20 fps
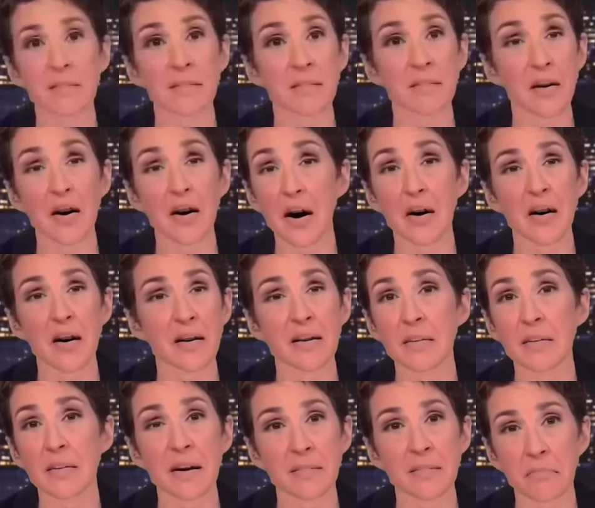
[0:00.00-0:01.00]
Oh,
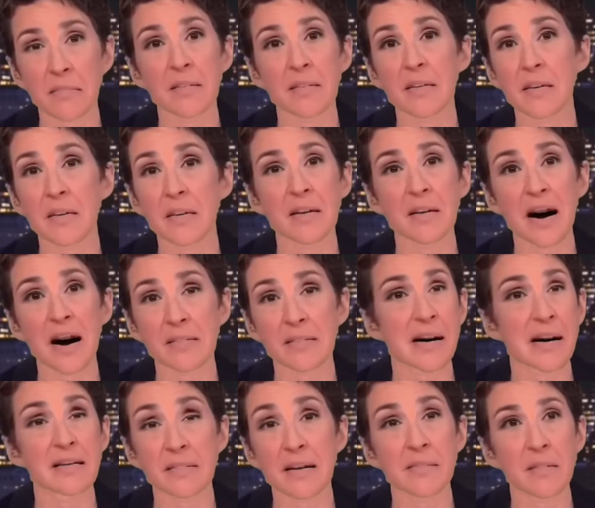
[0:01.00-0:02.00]
I
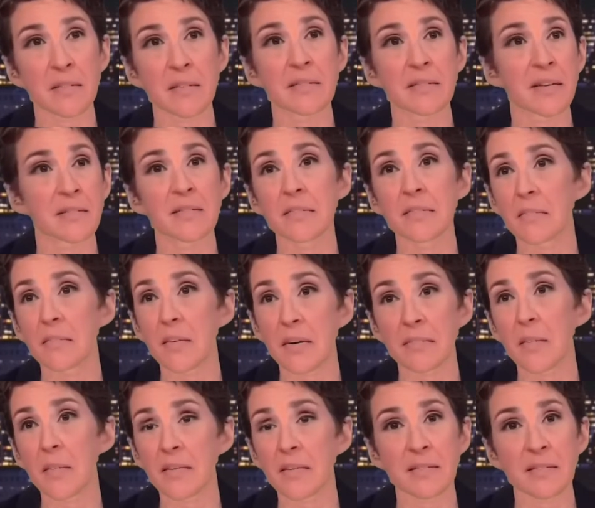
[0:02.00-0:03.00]
can't do this. He,
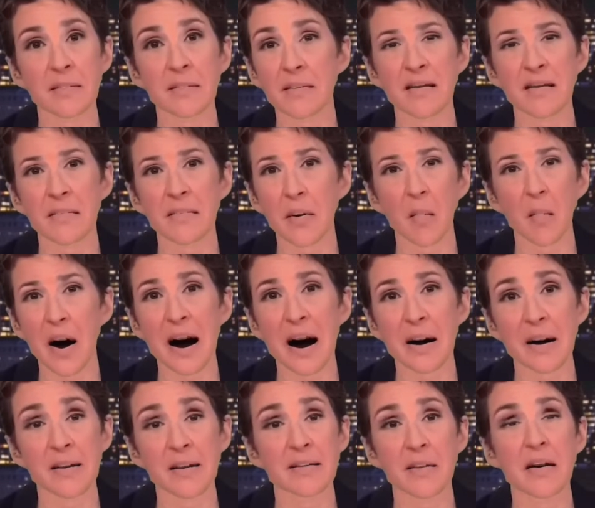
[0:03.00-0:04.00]
he said what?
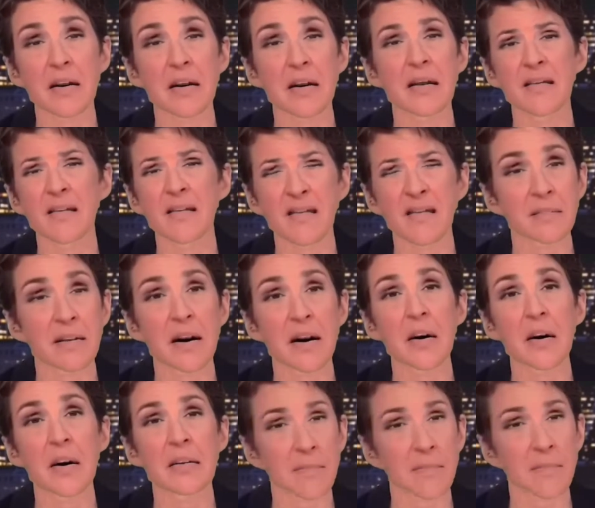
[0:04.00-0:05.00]
Oh,
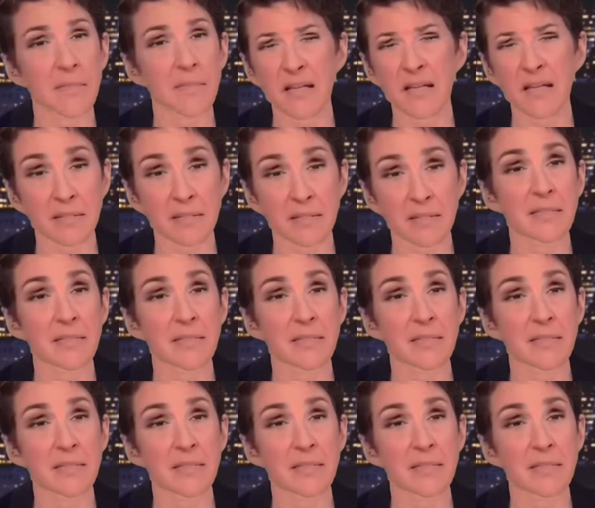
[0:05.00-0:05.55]
oh, God.